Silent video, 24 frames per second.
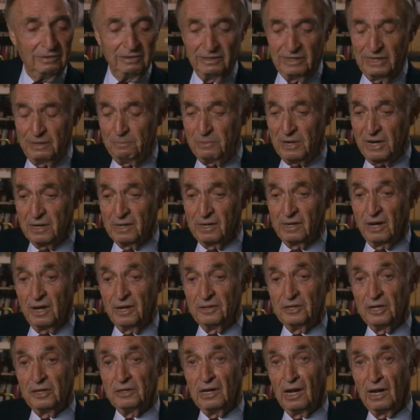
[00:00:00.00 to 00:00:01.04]
depended
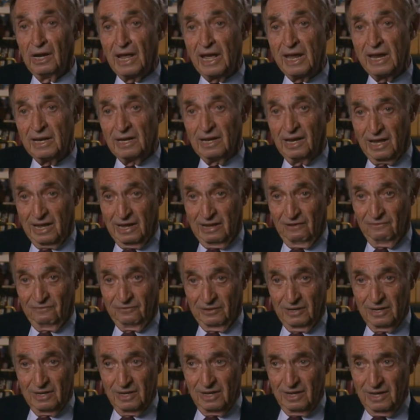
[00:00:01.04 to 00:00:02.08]
on the delayed
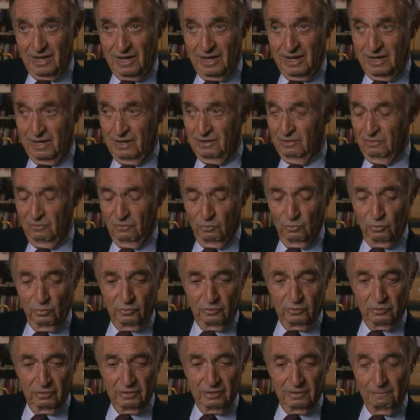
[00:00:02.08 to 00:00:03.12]
laugh, and
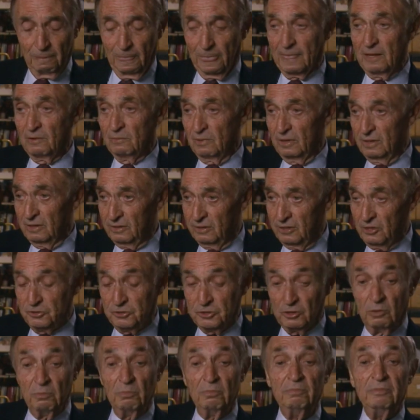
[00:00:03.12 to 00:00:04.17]
for the The
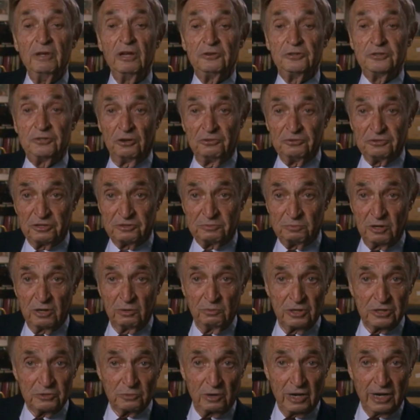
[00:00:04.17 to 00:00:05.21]
Joe Milt Josephsberg
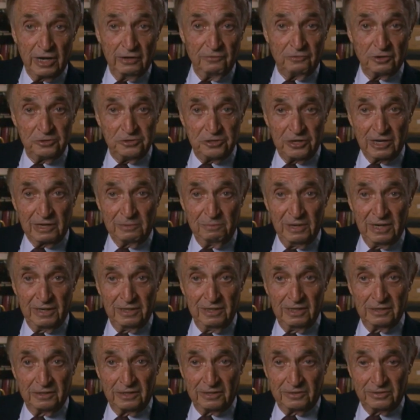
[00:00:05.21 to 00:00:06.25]
was writing for Jack
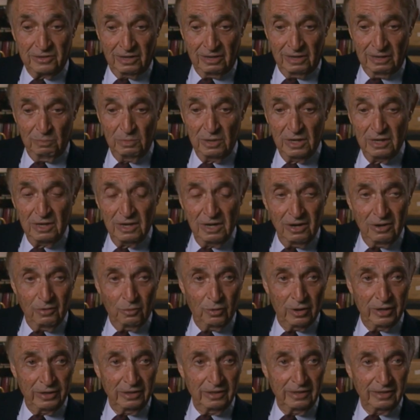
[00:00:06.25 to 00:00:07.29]
Benny at the time
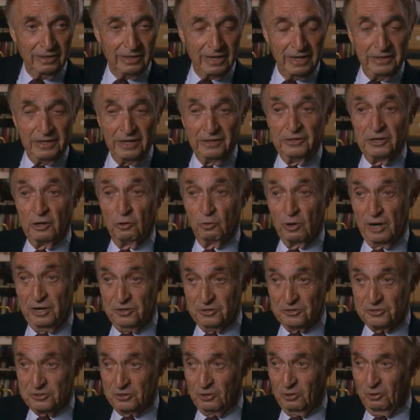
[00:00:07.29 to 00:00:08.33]
when they did the
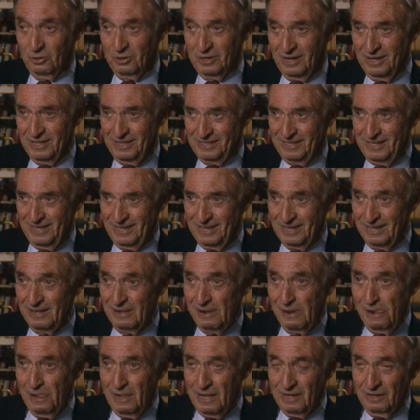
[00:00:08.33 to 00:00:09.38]
greatest joke, I think.
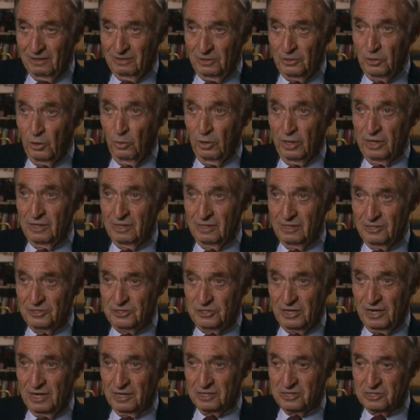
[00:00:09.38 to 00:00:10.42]
Knowing
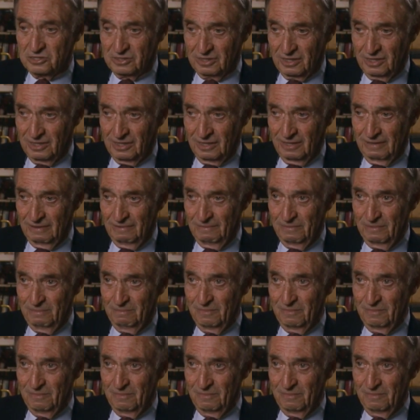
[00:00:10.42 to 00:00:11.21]
Jack's, uh,